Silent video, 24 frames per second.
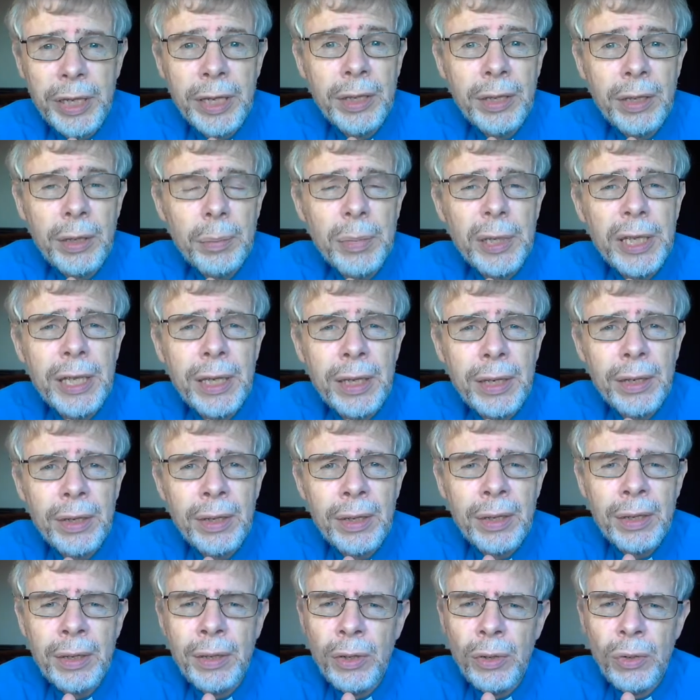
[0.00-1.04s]
In the beginning
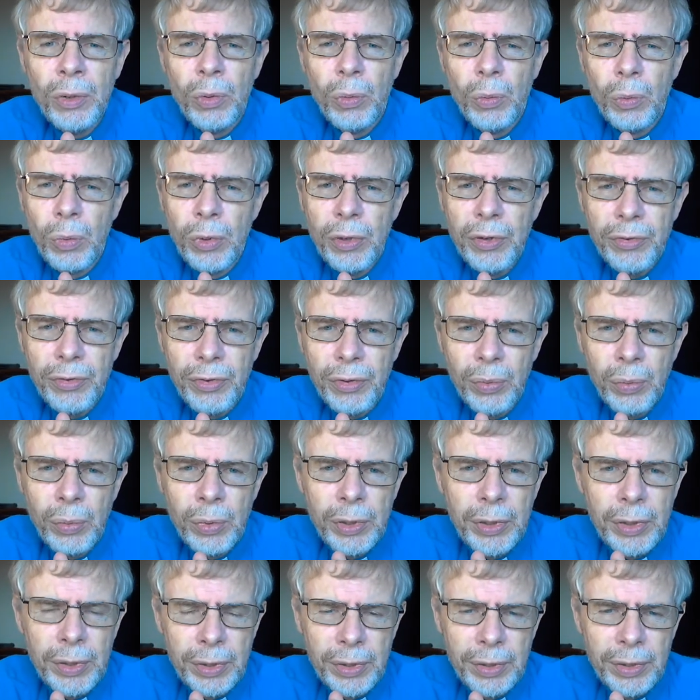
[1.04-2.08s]
was the
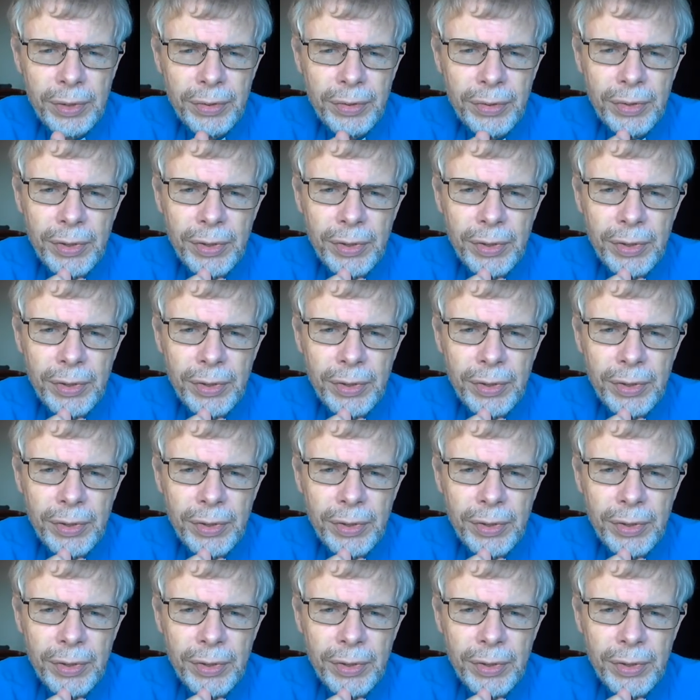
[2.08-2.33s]
Word.